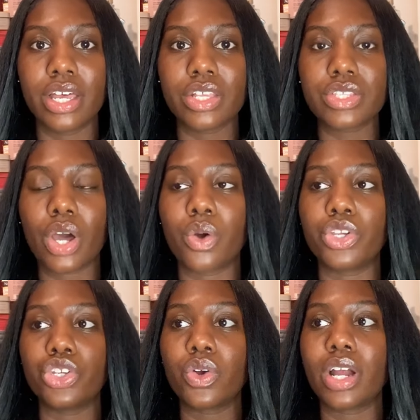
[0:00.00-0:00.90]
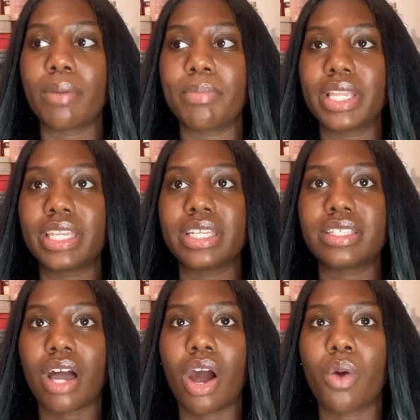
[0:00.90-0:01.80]
So your ability
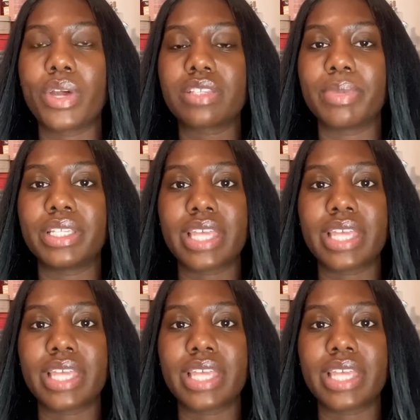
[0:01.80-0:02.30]
to always be